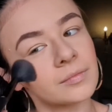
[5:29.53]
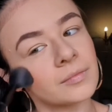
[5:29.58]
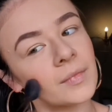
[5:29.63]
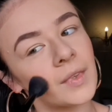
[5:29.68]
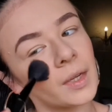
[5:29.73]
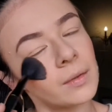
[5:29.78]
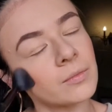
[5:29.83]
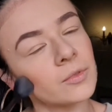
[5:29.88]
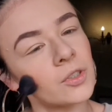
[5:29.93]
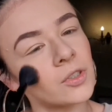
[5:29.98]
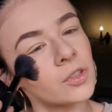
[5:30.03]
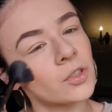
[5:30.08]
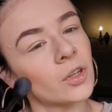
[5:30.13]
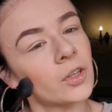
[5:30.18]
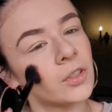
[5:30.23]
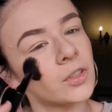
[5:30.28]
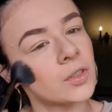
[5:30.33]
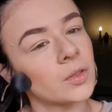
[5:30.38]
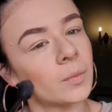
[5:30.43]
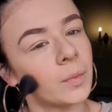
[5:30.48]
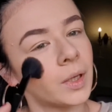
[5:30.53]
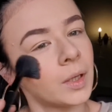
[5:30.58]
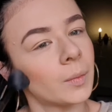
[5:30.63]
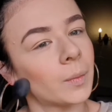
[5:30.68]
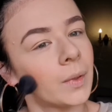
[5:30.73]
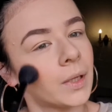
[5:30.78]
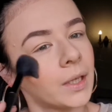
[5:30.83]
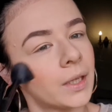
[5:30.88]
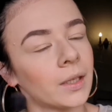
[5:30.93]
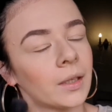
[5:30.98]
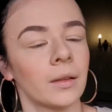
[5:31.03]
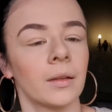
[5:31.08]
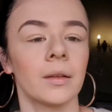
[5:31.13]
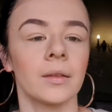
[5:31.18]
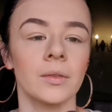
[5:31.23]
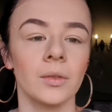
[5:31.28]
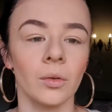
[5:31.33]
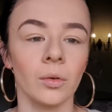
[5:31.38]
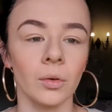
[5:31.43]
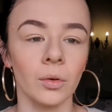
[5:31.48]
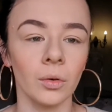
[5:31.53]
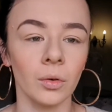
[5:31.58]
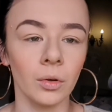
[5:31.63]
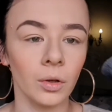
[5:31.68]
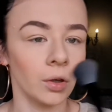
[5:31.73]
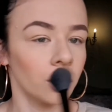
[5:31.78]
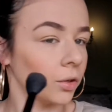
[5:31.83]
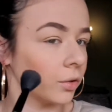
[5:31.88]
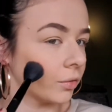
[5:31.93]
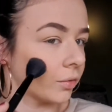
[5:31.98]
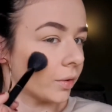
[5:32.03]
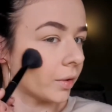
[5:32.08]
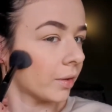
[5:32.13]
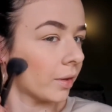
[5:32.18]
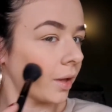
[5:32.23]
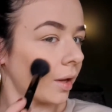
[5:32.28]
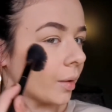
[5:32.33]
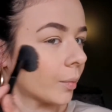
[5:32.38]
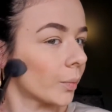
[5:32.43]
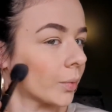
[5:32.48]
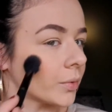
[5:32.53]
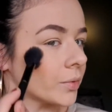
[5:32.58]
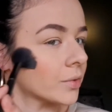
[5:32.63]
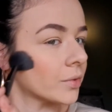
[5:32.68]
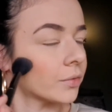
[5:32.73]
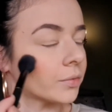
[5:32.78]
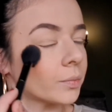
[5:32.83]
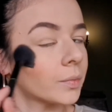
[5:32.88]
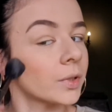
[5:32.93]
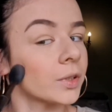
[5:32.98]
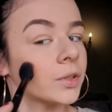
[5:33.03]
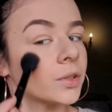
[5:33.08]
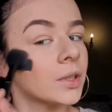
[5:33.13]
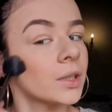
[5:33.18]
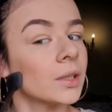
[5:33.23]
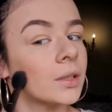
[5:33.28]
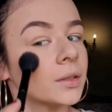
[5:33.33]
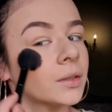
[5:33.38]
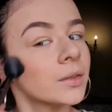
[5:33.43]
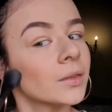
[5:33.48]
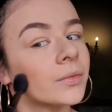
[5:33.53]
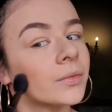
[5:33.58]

I'm just going to be applying this all over the apples of my cheeks.